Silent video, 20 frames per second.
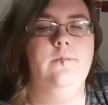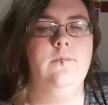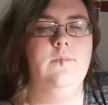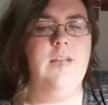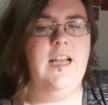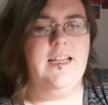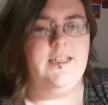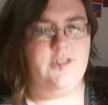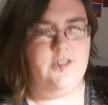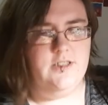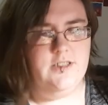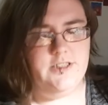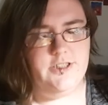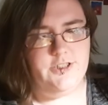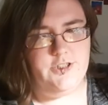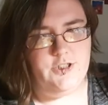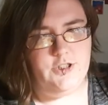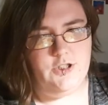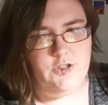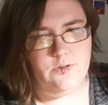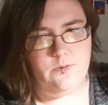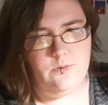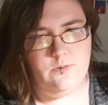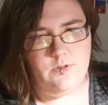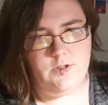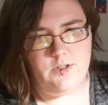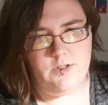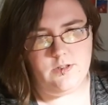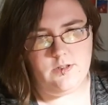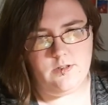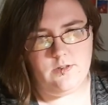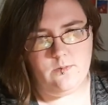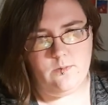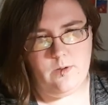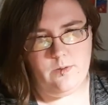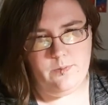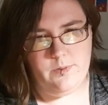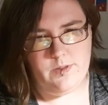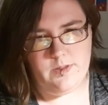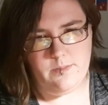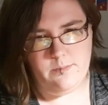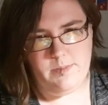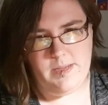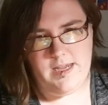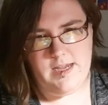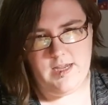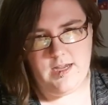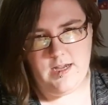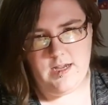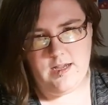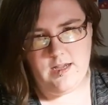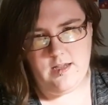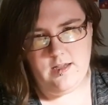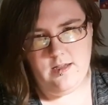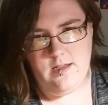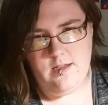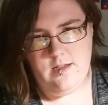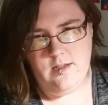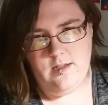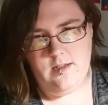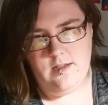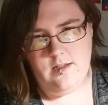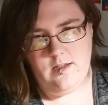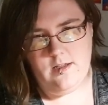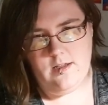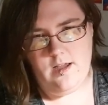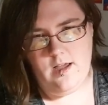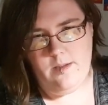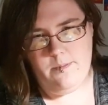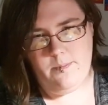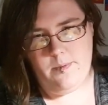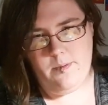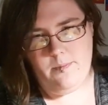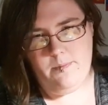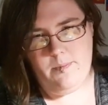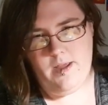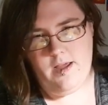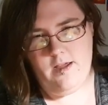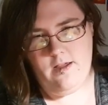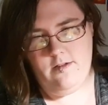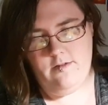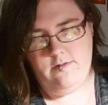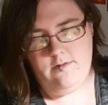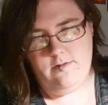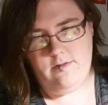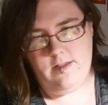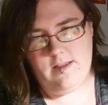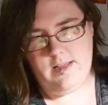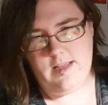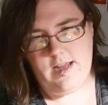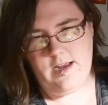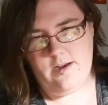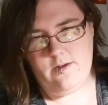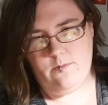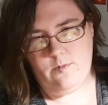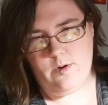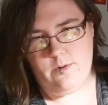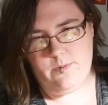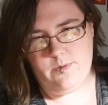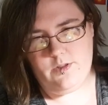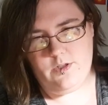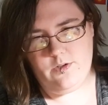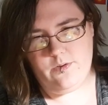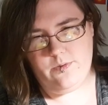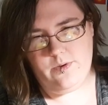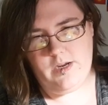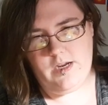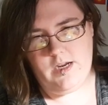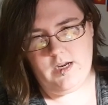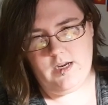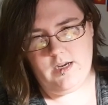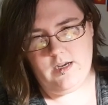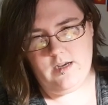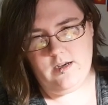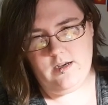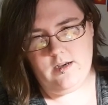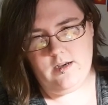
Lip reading: Actually, there are two. There's one with the pink up above, and then one with the green.